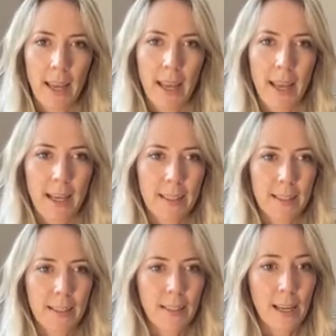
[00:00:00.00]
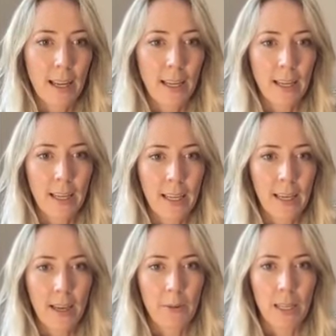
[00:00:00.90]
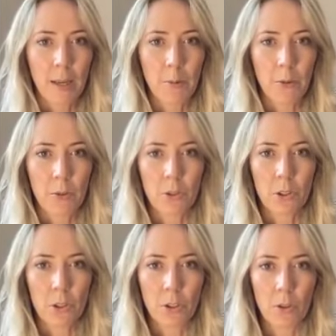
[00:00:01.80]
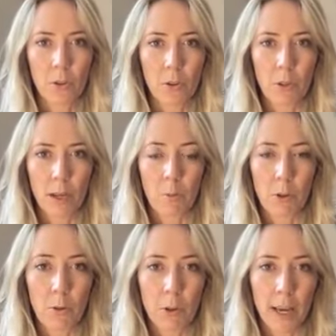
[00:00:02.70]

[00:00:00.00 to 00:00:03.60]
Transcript: and luckily I was able to come through